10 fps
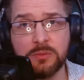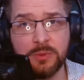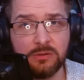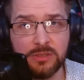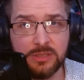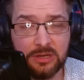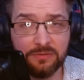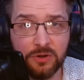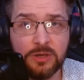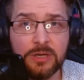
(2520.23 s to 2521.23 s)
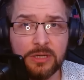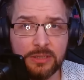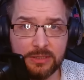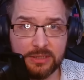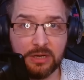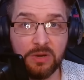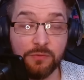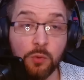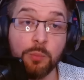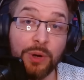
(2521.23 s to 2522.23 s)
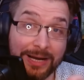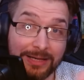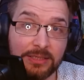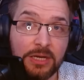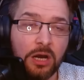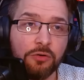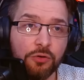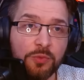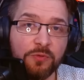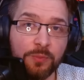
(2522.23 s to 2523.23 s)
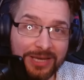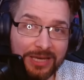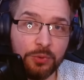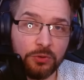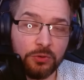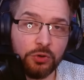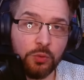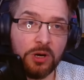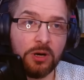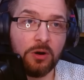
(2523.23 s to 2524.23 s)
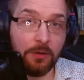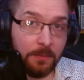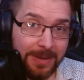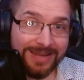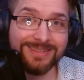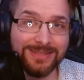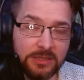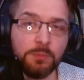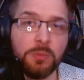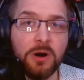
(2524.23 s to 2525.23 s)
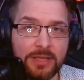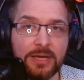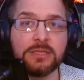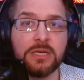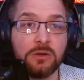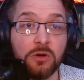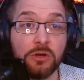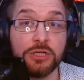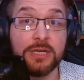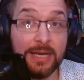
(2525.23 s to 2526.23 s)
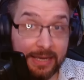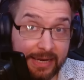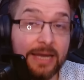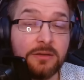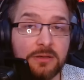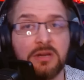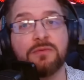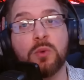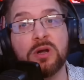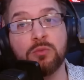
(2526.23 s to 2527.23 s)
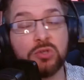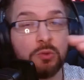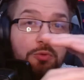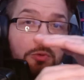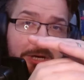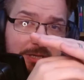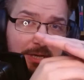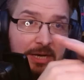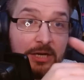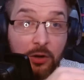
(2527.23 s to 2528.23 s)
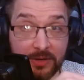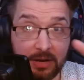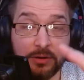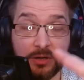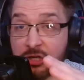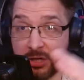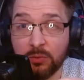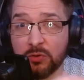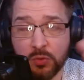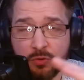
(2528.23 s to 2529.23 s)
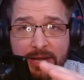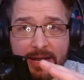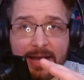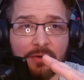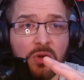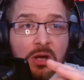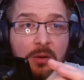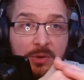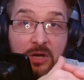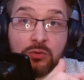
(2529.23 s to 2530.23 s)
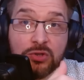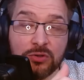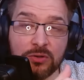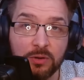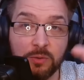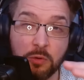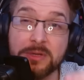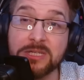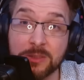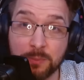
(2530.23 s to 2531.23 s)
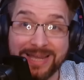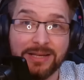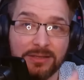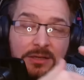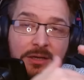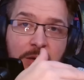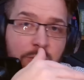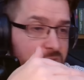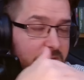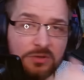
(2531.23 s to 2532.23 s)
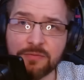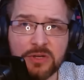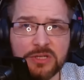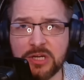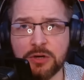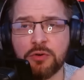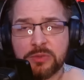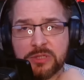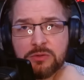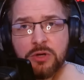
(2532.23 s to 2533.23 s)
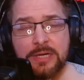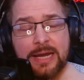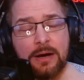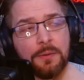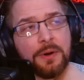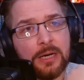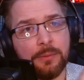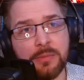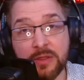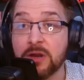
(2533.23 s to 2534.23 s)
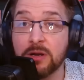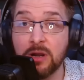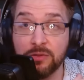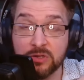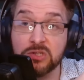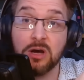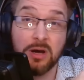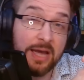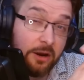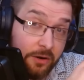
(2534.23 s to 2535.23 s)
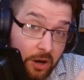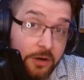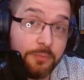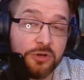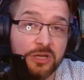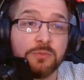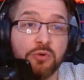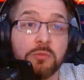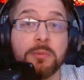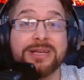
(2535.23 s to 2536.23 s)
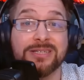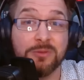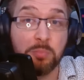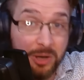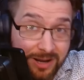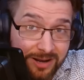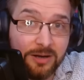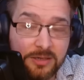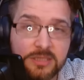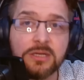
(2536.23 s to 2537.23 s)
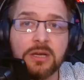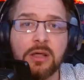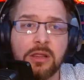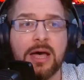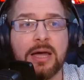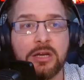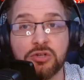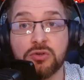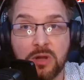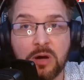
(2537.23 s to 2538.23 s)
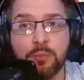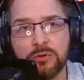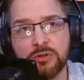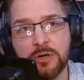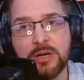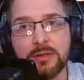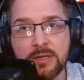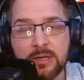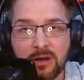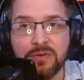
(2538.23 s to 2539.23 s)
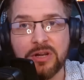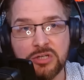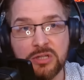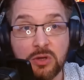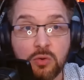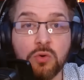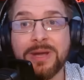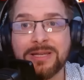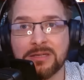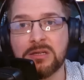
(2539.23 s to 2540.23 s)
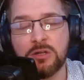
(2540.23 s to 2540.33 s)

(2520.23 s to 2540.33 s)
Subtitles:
to be able to deliver the same level, but a group of people who are augmented by that technology can deliver way more. So we're probably going to see that K go down initially, which we already have, but then also it probably split. We'll definitely see a group still go down, and then another start. And I predict probably surpass that initial upward trend. Eventually, the augmented